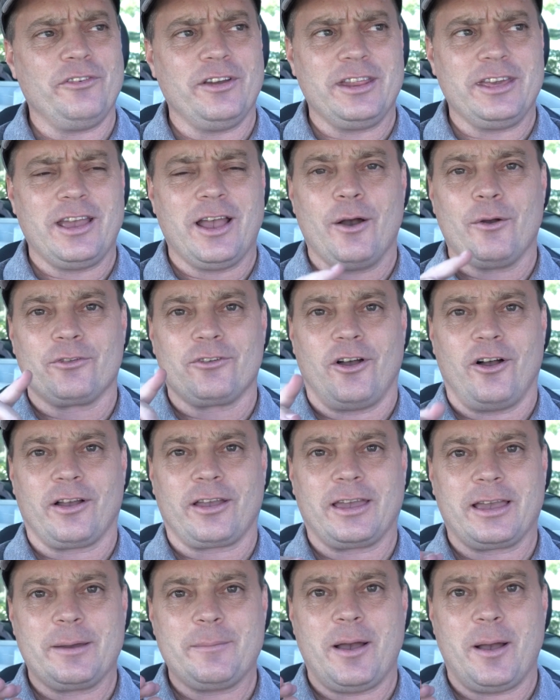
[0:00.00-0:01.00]
video
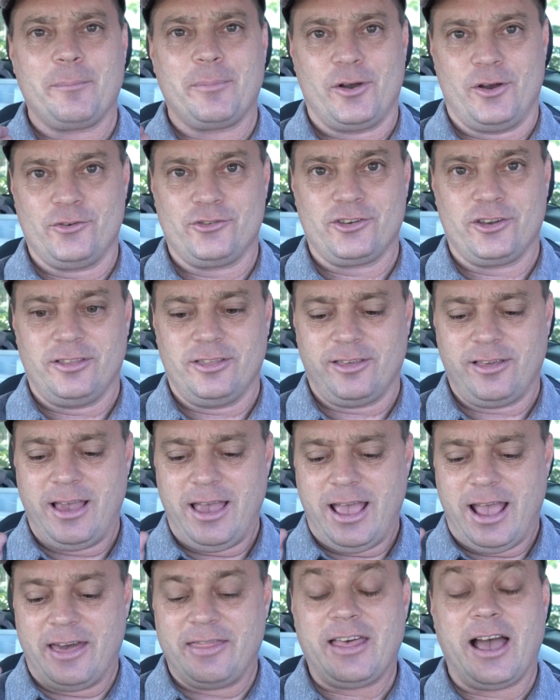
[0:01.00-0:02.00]
talking about potions,
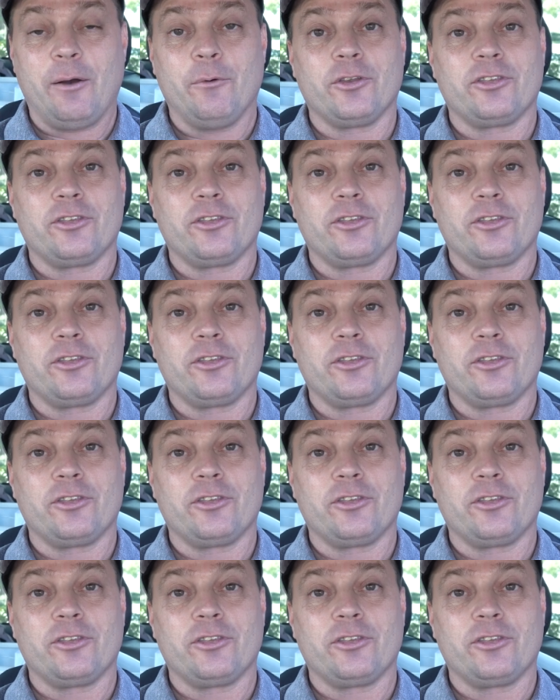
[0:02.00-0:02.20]
and that